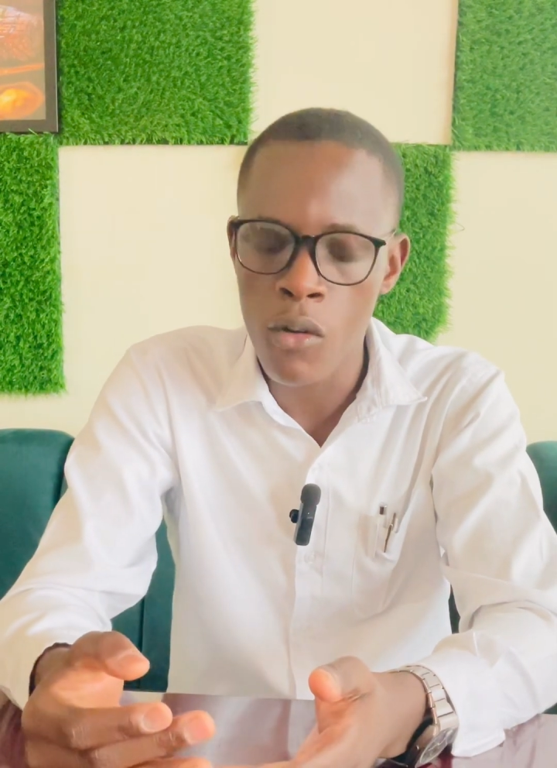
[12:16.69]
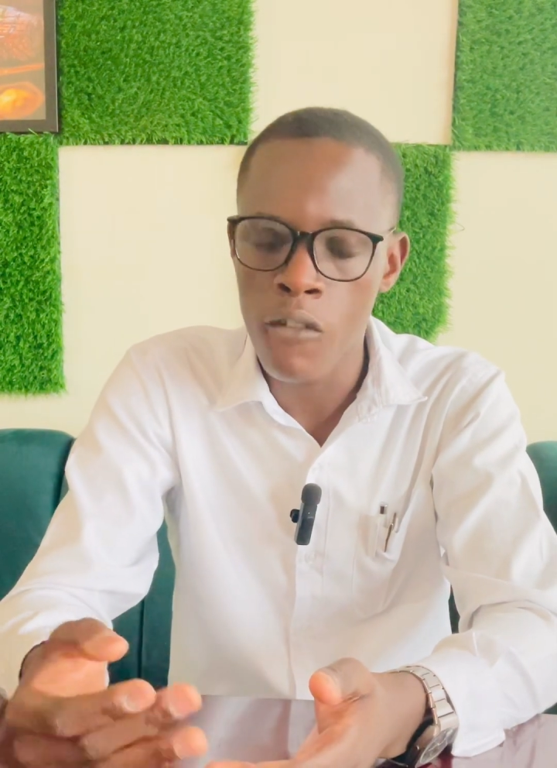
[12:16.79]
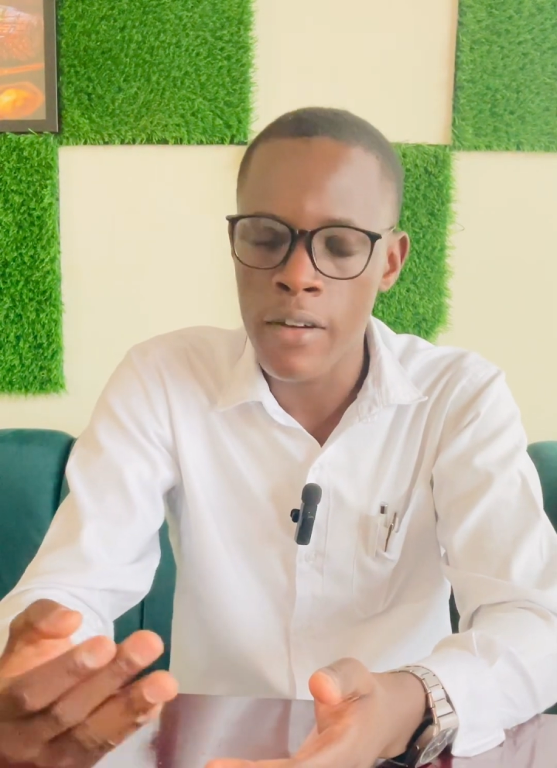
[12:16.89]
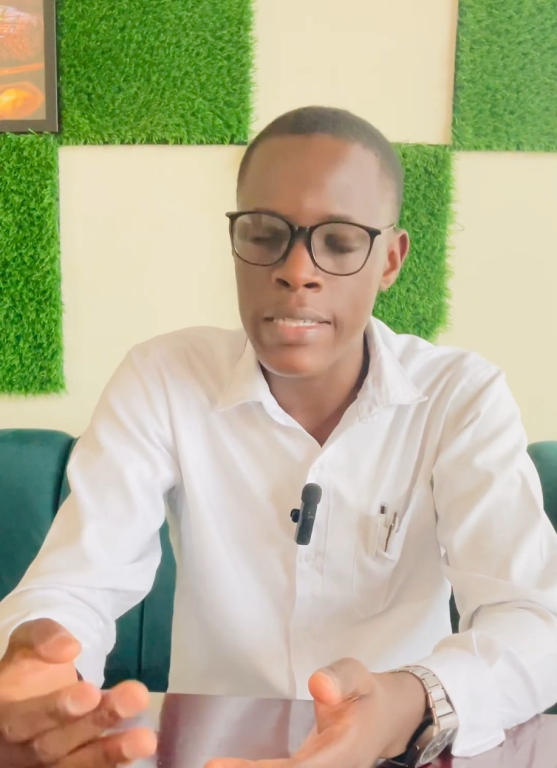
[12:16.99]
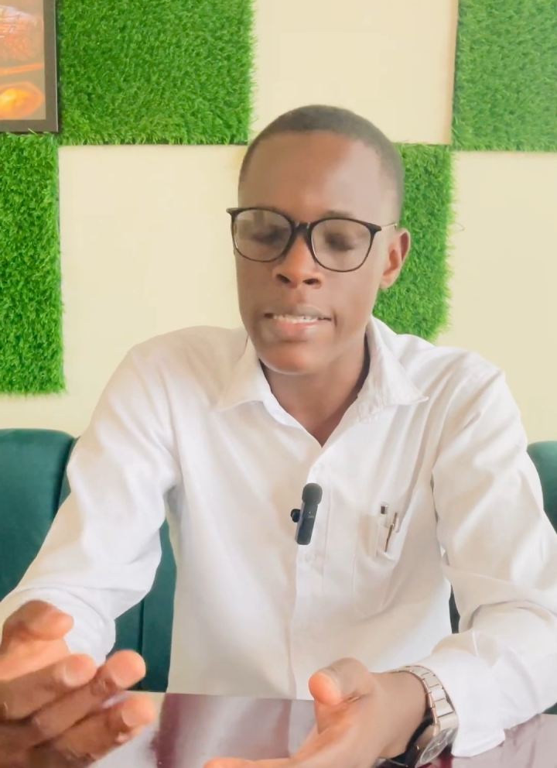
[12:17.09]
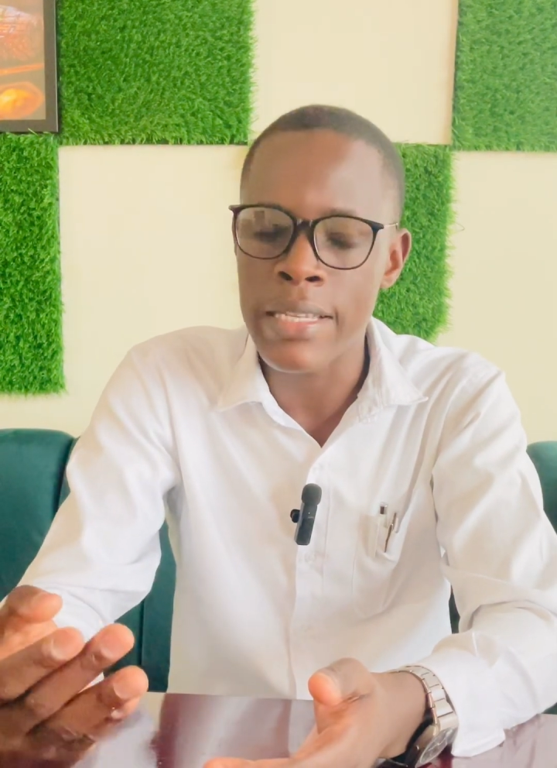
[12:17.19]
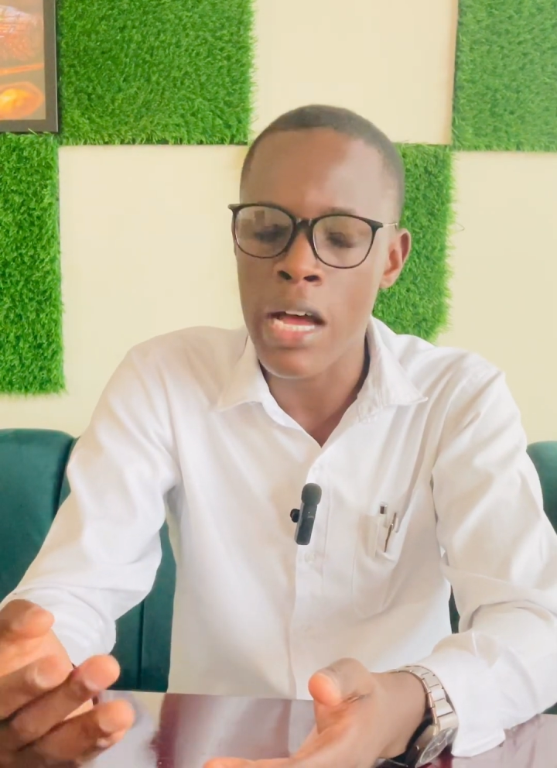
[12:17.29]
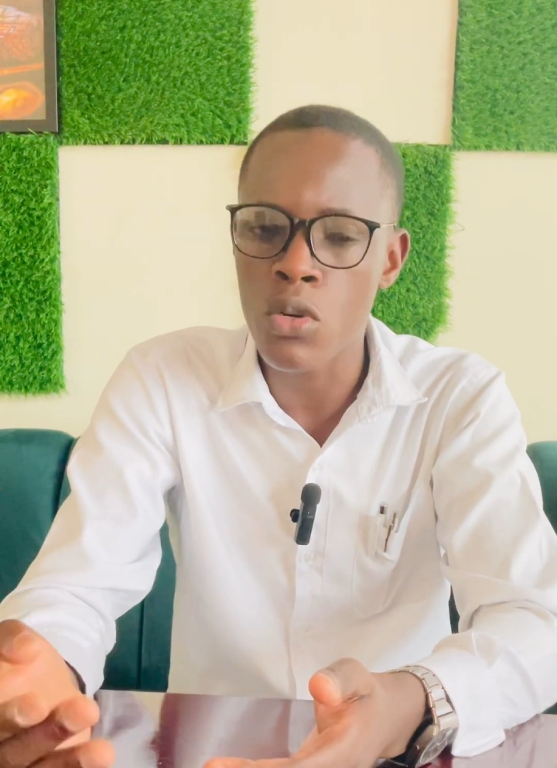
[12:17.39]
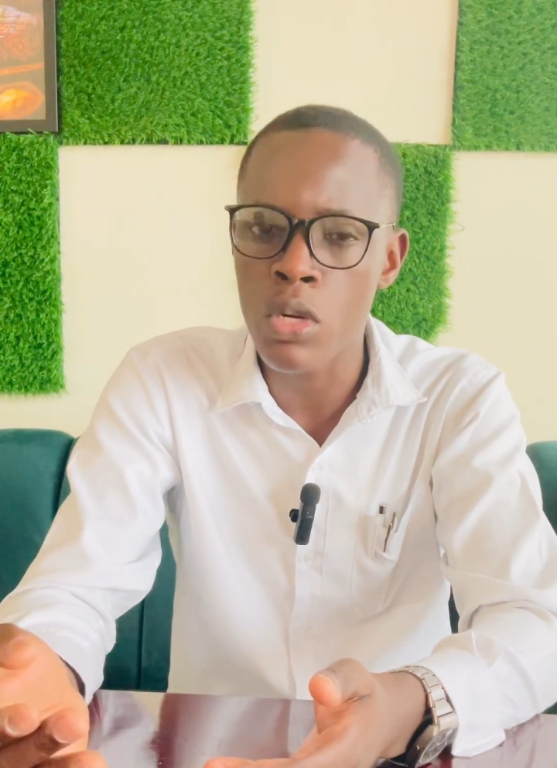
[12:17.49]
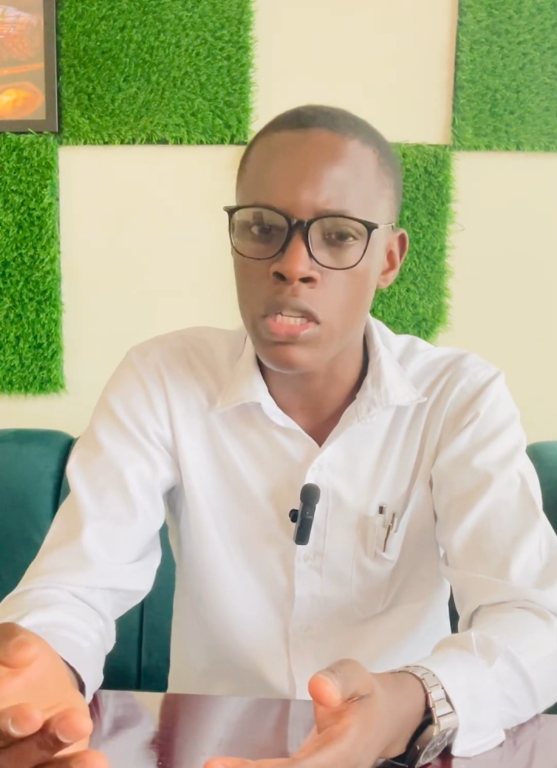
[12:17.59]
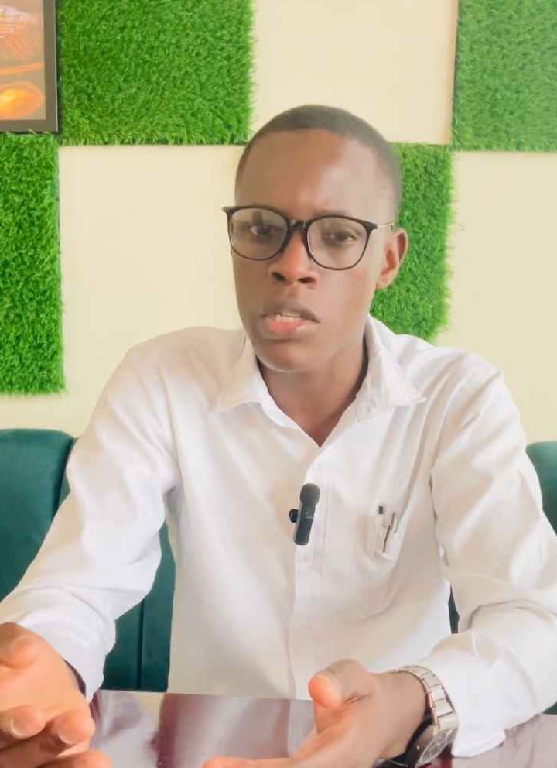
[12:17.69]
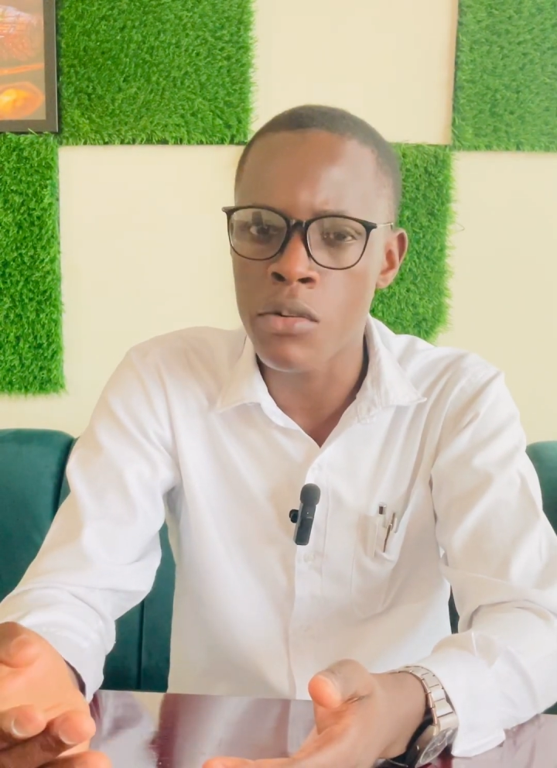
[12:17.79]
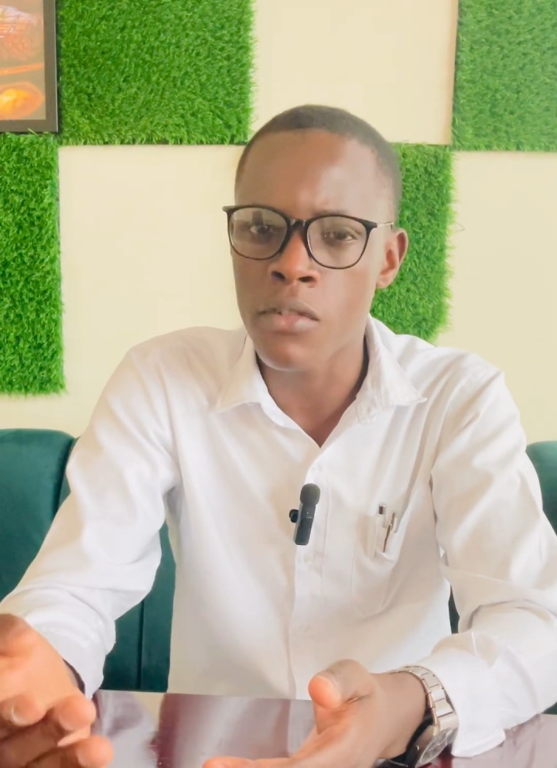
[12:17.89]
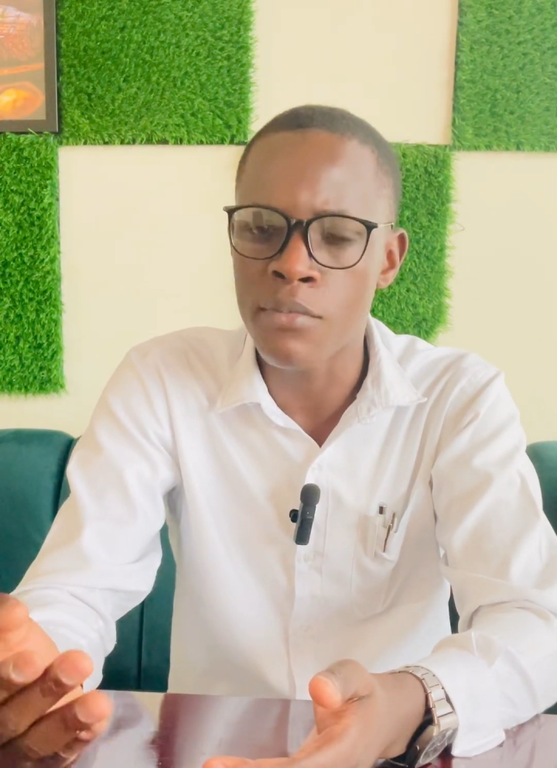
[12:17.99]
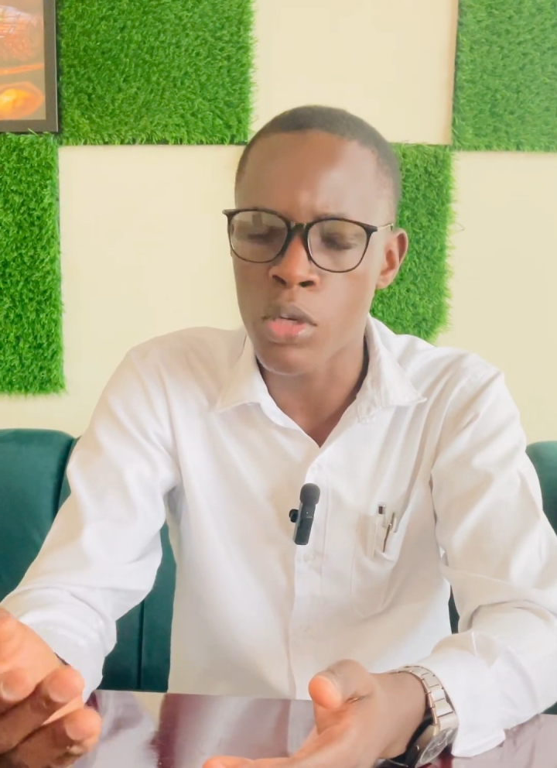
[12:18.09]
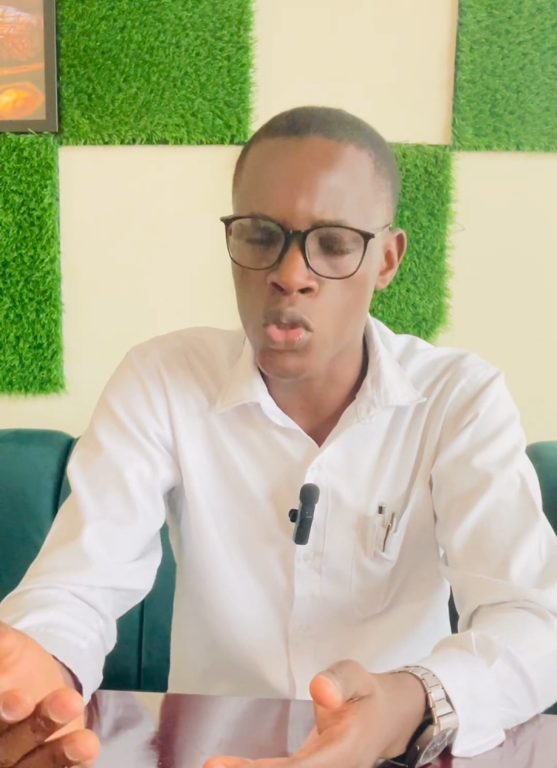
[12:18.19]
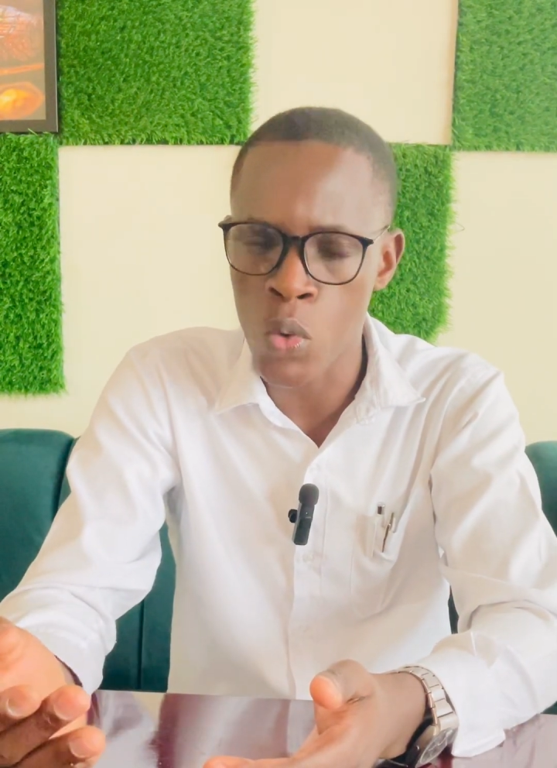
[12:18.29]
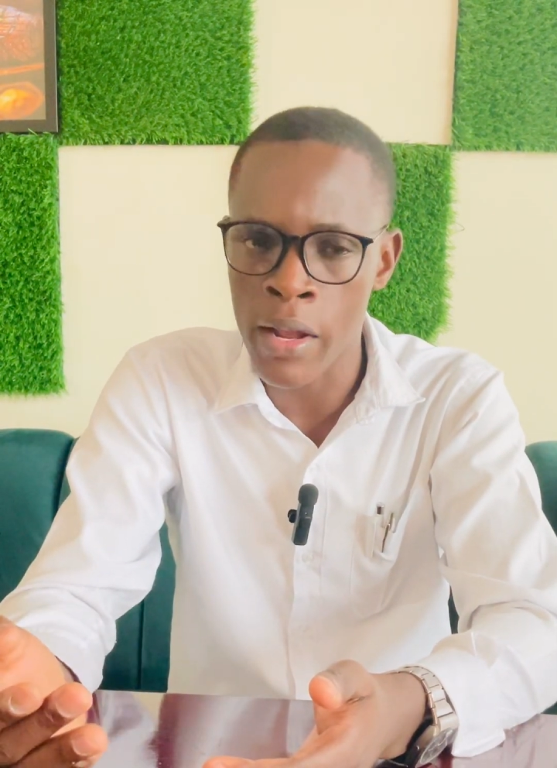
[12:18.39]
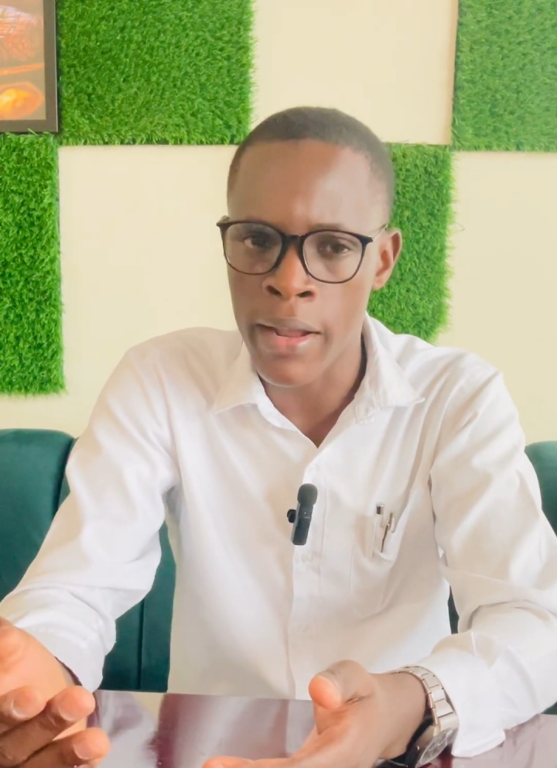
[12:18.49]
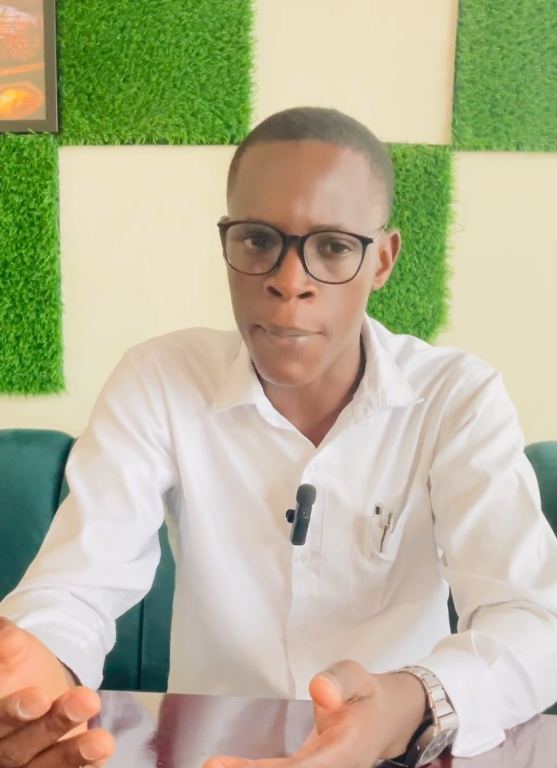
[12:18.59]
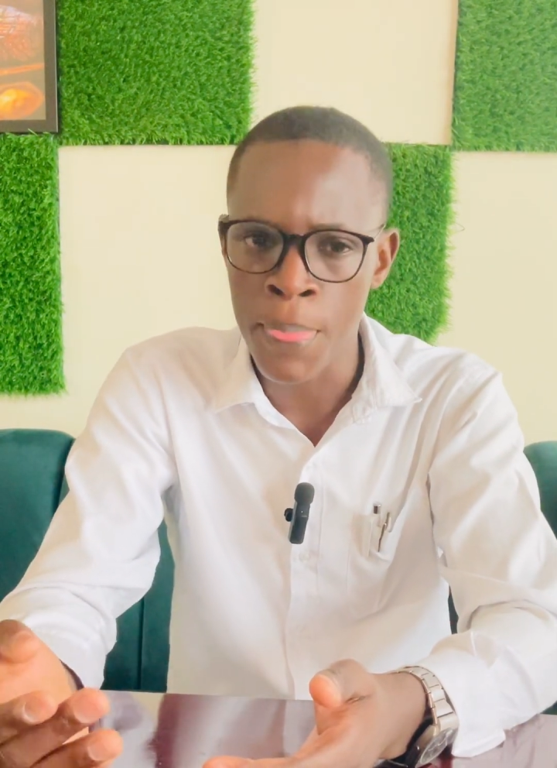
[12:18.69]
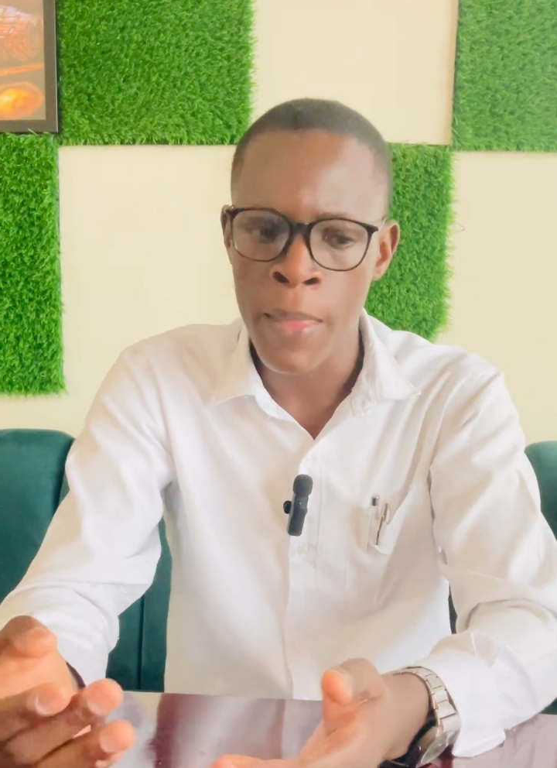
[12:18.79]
versus Anthony General of Botswana,